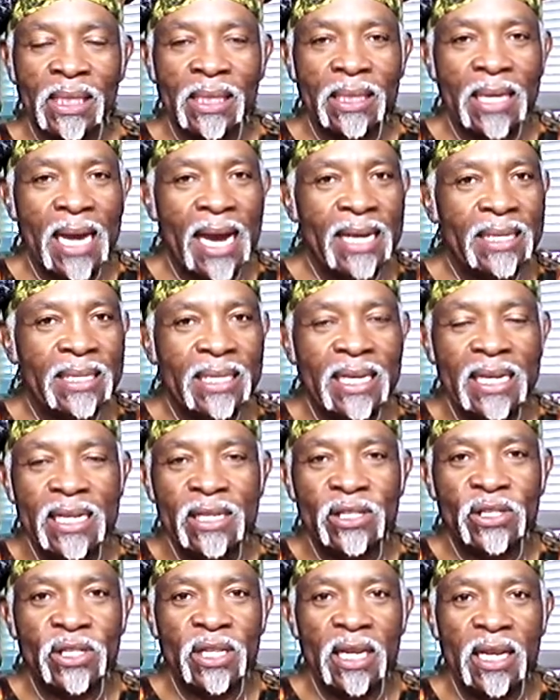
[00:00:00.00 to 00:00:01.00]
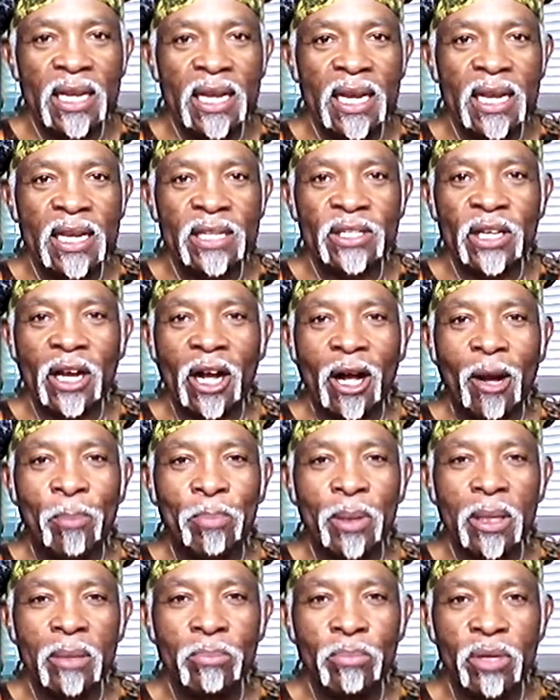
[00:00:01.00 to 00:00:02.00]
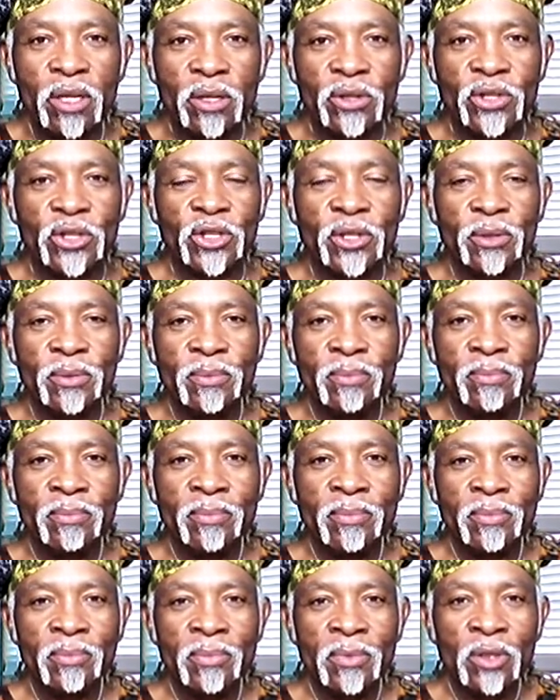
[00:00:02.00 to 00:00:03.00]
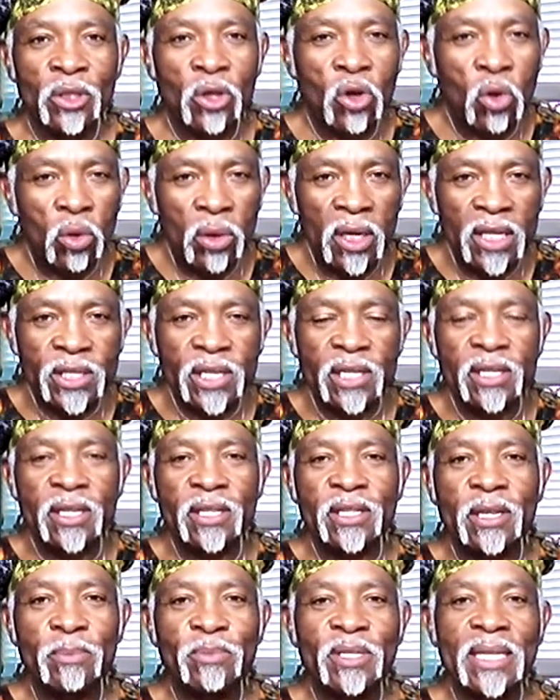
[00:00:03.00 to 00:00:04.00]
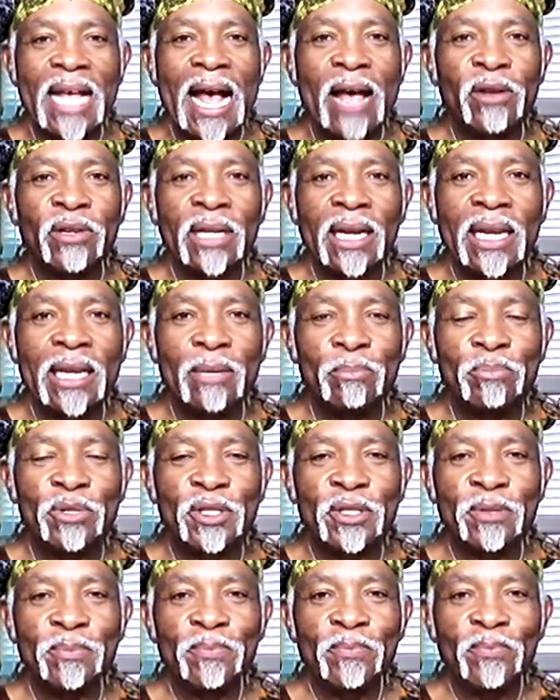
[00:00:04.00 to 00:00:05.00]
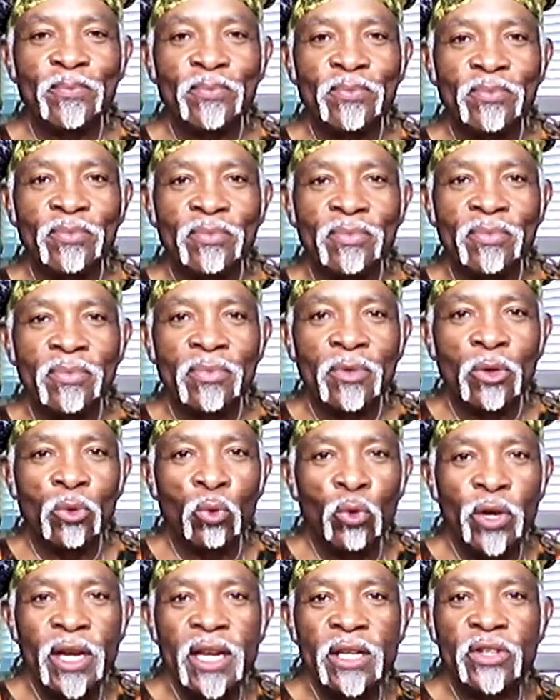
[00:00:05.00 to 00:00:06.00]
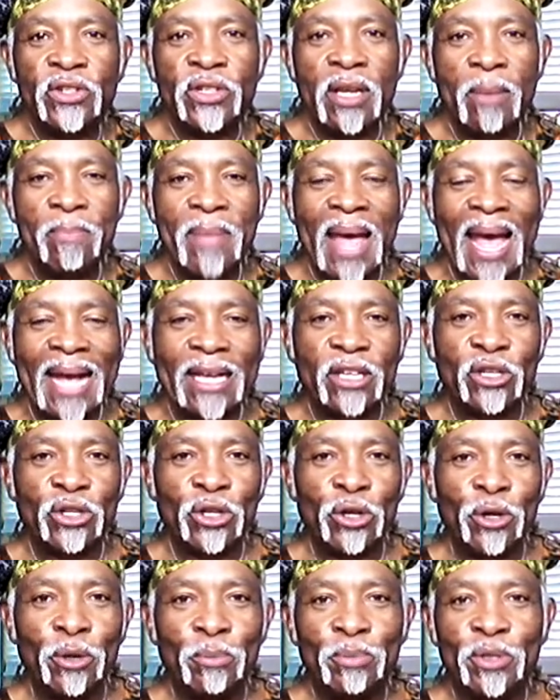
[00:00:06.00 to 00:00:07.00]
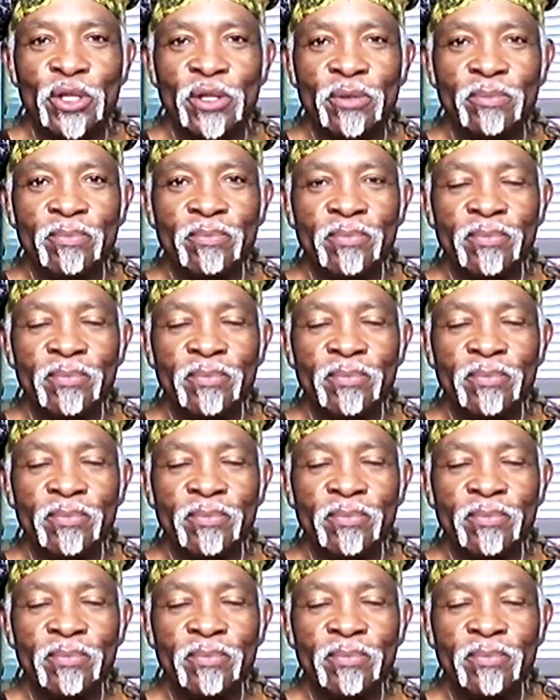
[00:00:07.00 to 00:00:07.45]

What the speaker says: 19 CDs, a couple of books. Go listen to some sound clips. Read some excerpts.